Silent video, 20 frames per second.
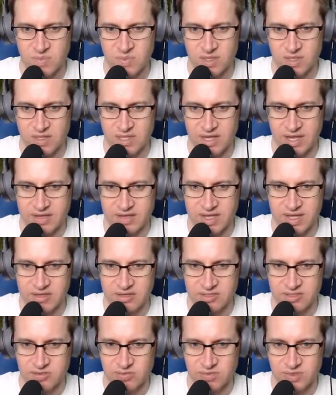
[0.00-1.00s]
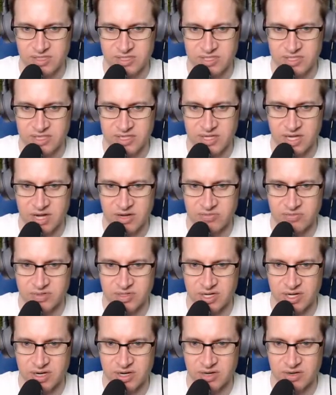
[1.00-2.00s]
Yeah, that looks really good. Oh
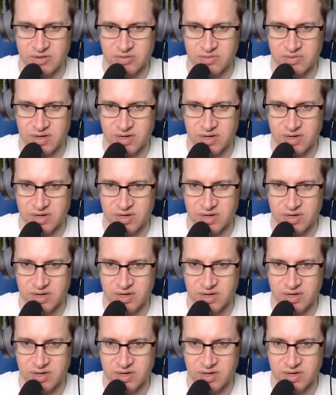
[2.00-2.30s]
no.